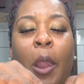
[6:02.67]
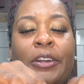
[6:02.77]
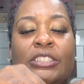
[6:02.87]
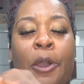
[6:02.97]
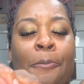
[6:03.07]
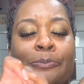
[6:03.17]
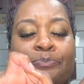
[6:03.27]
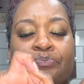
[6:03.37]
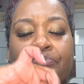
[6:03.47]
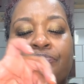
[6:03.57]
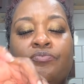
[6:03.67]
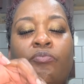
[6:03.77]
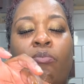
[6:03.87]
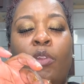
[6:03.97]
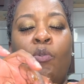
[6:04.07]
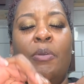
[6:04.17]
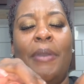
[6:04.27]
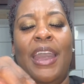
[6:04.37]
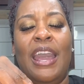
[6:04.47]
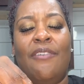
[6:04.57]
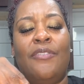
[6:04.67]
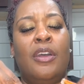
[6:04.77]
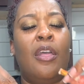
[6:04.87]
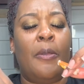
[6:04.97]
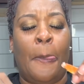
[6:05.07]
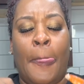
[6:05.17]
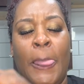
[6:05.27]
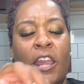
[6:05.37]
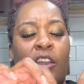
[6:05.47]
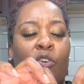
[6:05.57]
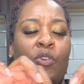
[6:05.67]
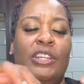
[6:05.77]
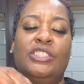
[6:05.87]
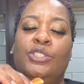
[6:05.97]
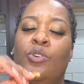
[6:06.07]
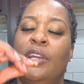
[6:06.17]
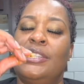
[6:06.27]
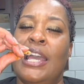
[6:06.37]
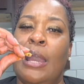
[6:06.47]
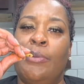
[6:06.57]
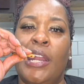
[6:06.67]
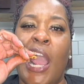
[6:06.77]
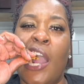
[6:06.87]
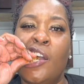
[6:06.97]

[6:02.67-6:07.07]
So we might have a quick story time today.